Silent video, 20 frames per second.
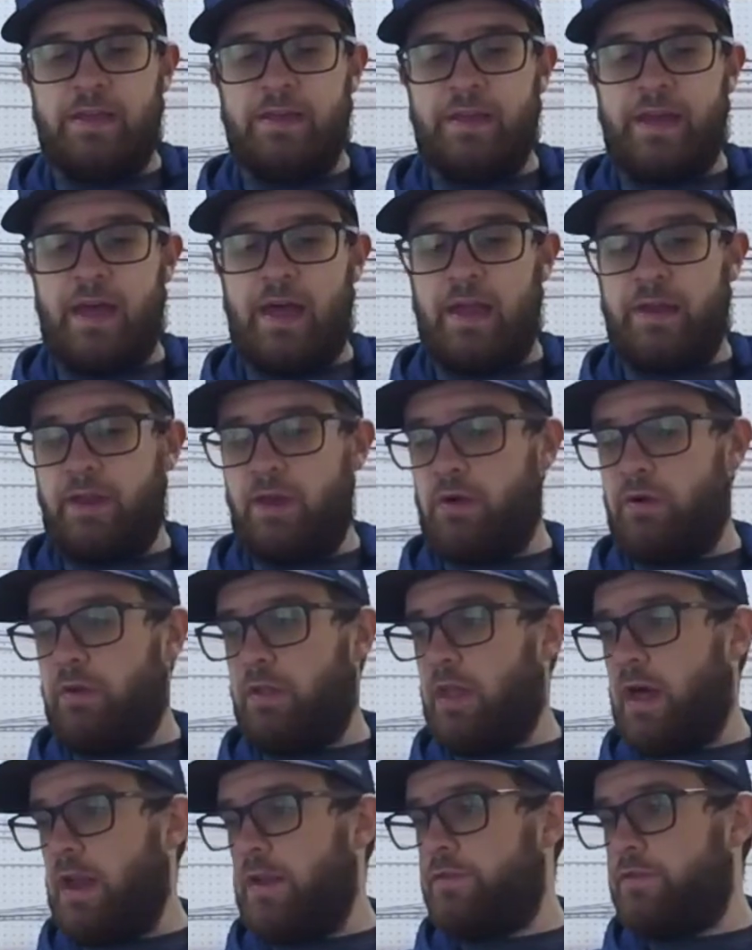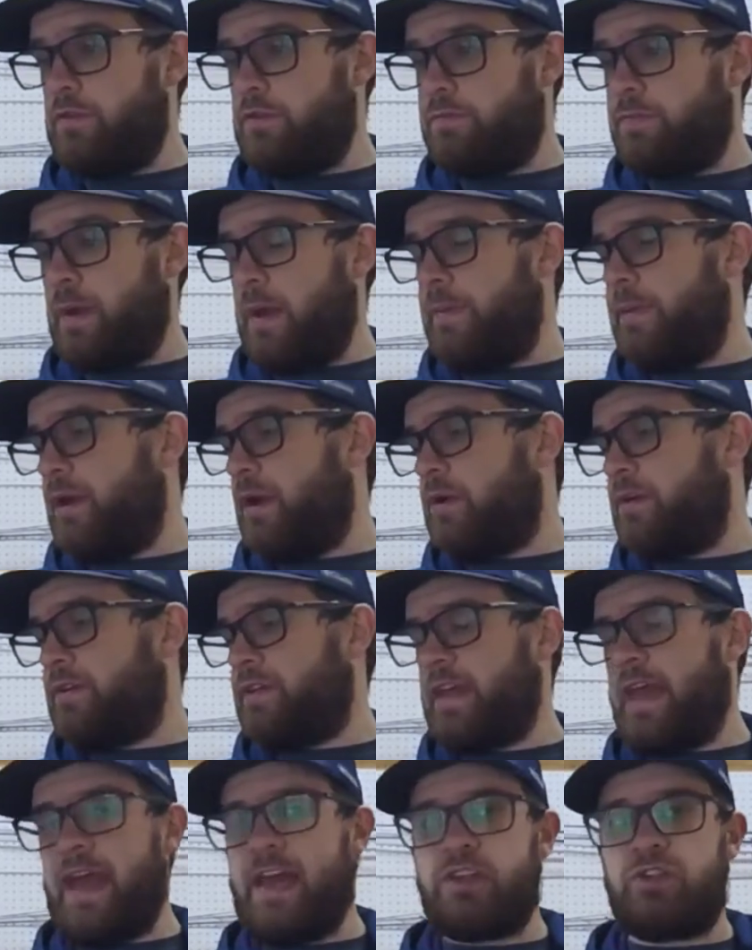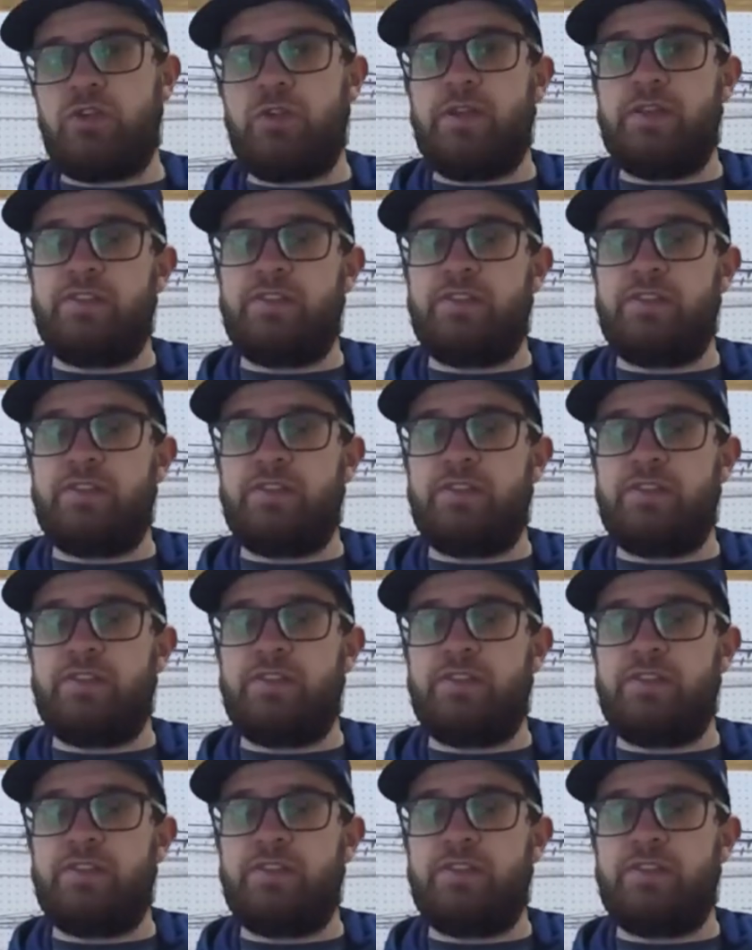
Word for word: Now I know a lot of you's probably heard of Cashion.